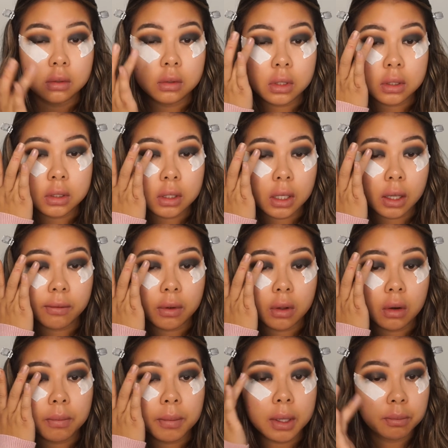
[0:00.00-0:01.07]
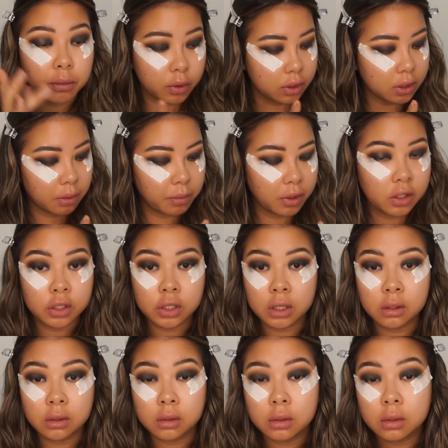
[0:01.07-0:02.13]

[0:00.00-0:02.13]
just to give it a bit more dimension.